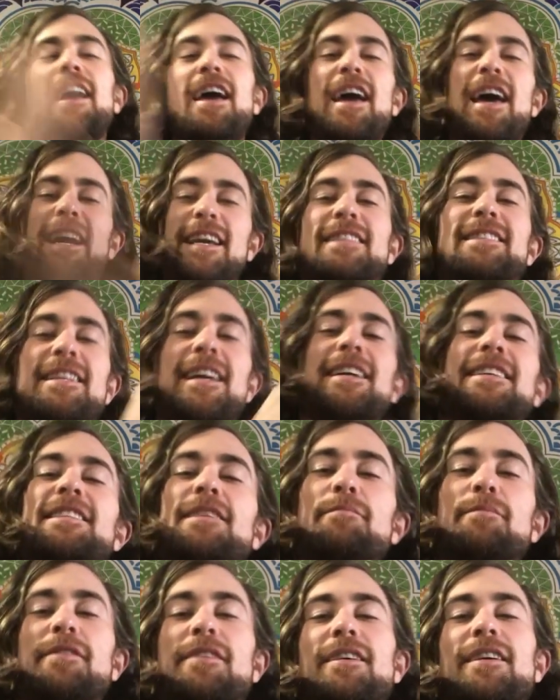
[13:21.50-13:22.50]
X-nay
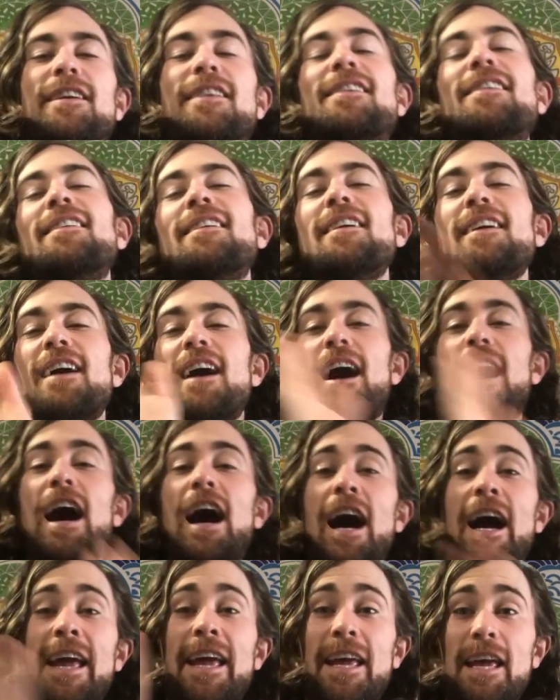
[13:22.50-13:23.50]
sympathy.
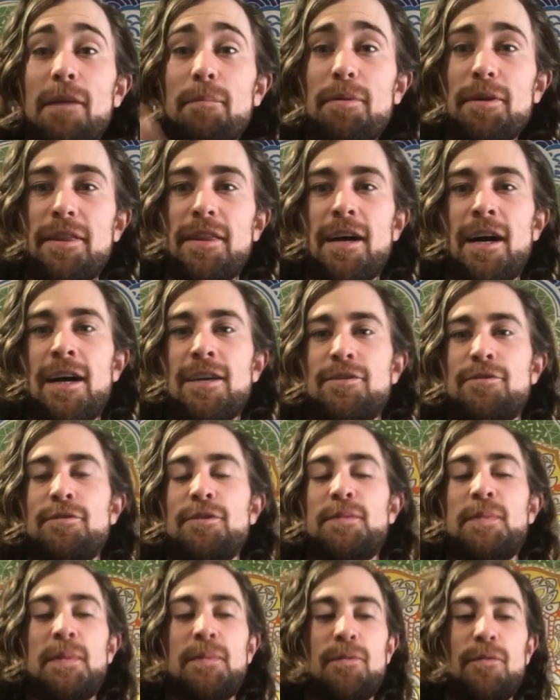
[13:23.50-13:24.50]
I empathize with
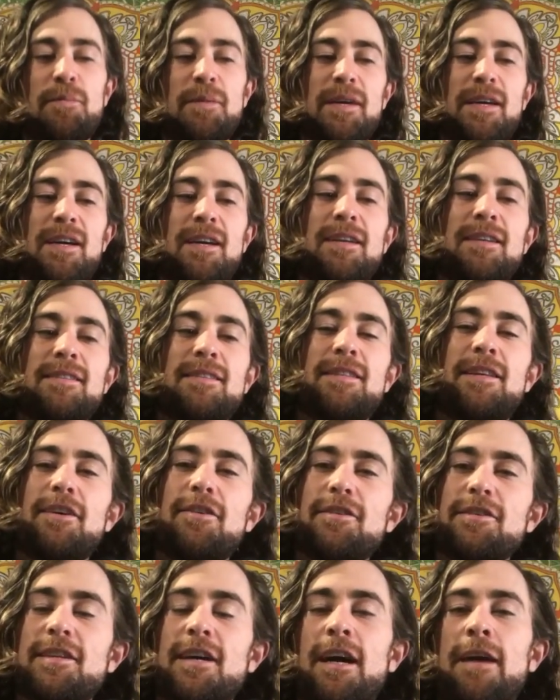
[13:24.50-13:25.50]
these people because
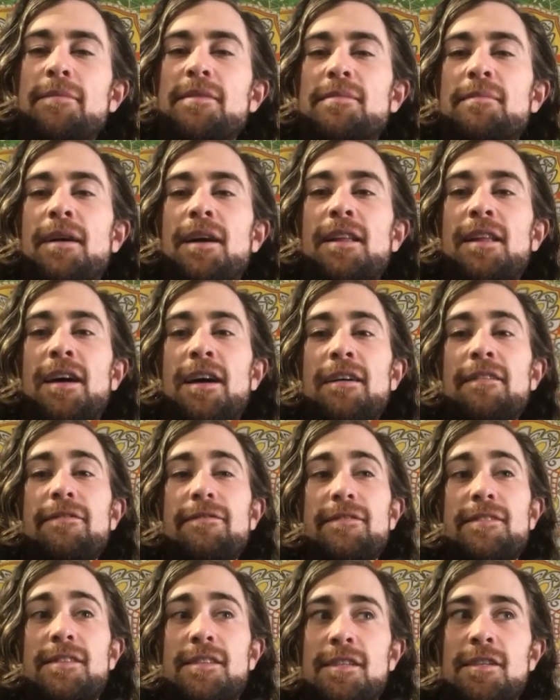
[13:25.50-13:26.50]
there are times in my life,
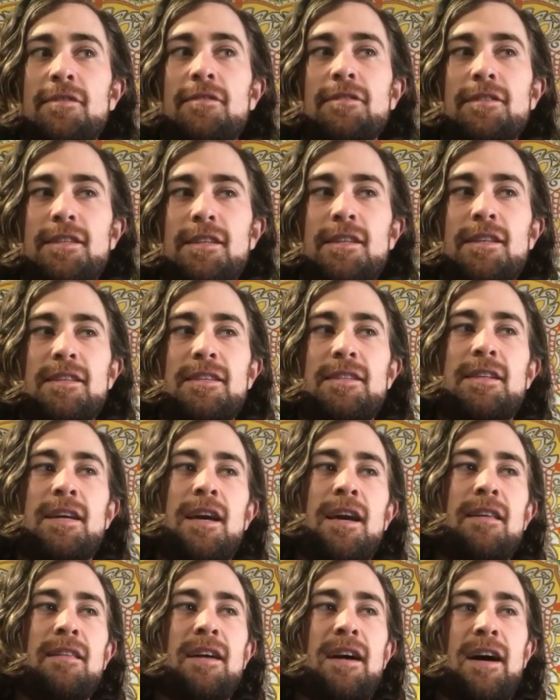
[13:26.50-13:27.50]
still to this
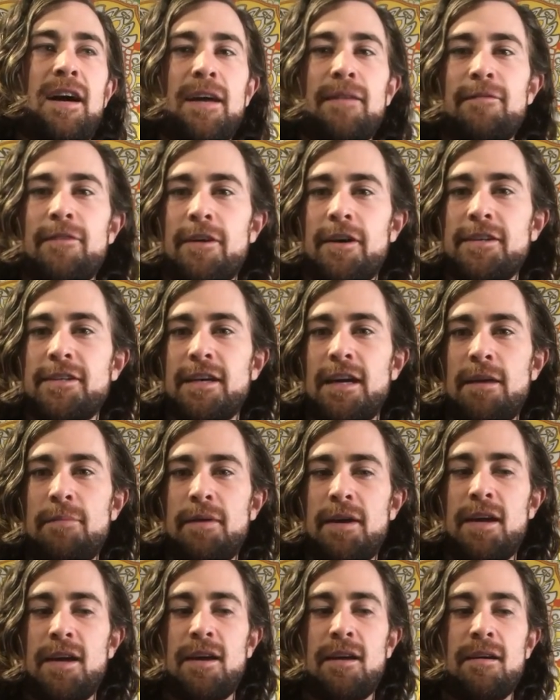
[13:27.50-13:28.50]
day, that I am very type
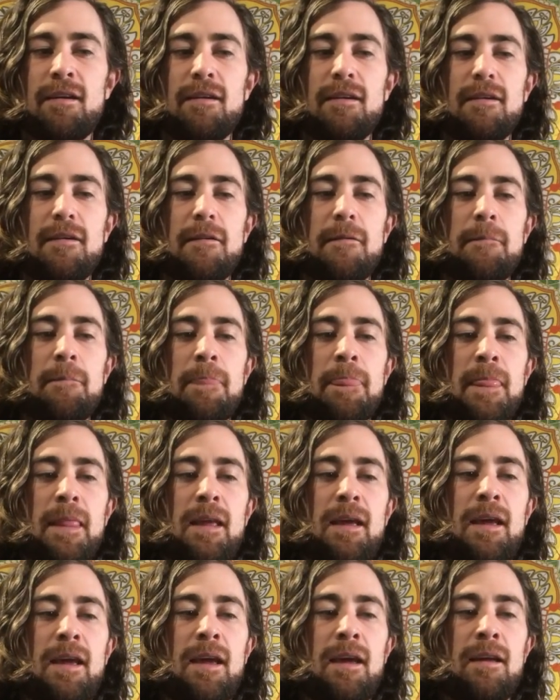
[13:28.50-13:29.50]
A.
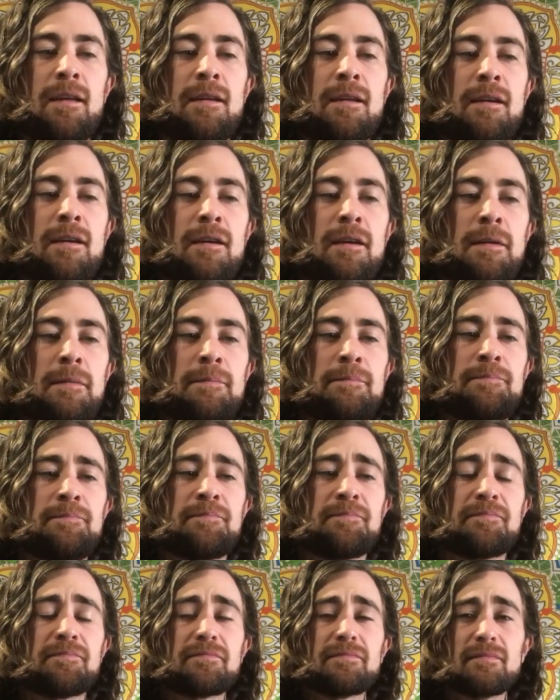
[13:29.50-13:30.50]
And I
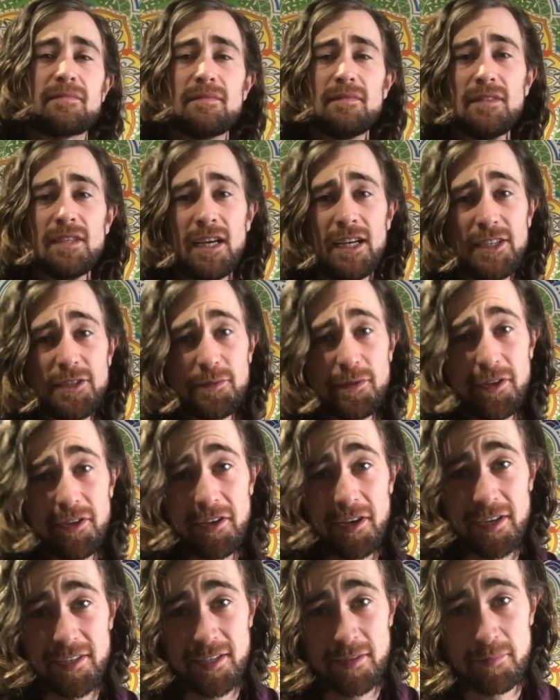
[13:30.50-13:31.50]
just want to tell
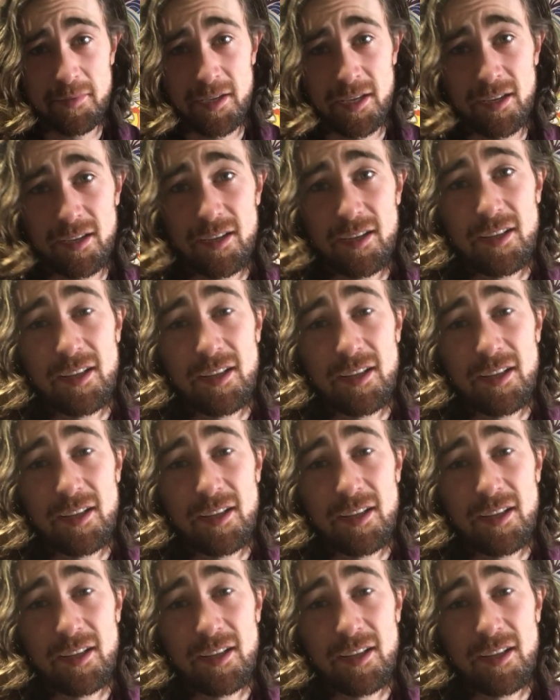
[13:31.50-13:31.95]
you guys something.